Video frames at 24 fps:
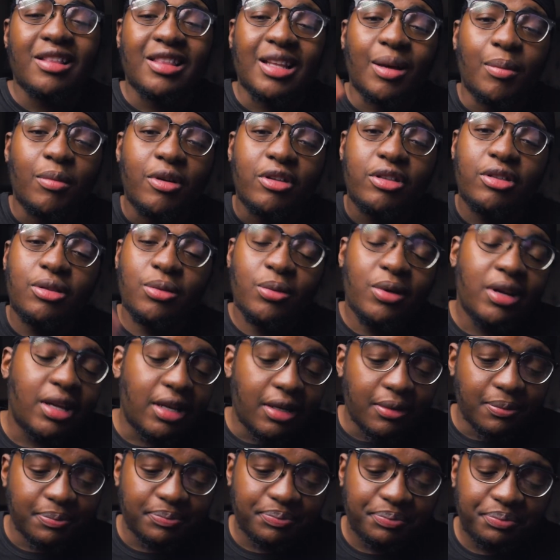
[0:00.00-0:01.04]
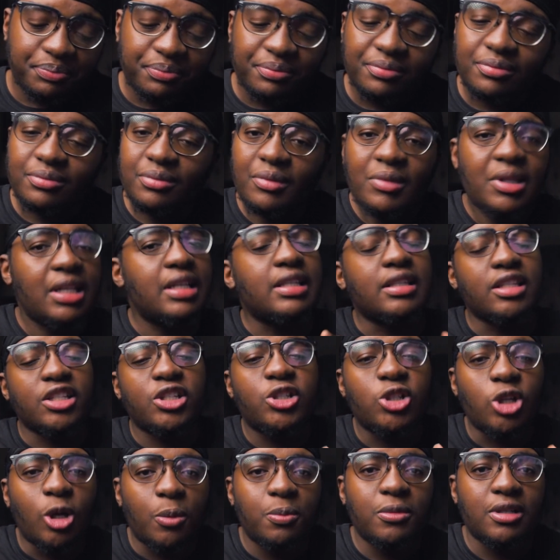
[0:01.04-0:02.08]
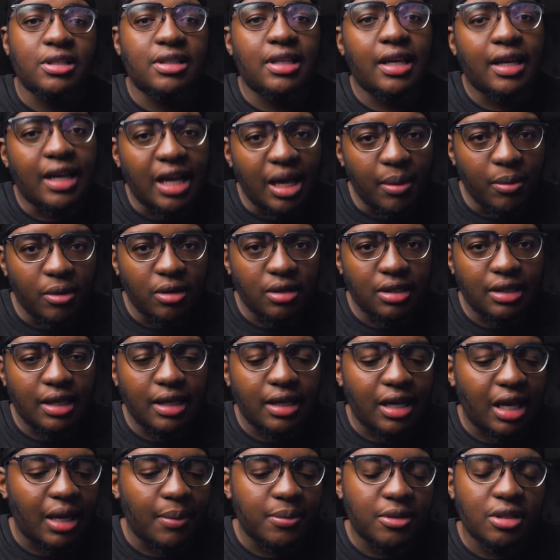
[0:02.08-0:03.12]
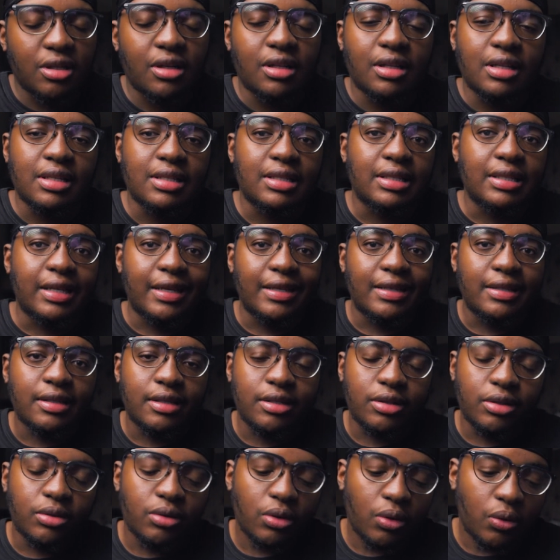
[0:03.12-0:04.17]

Number three is the sharpness that comes out of this lens.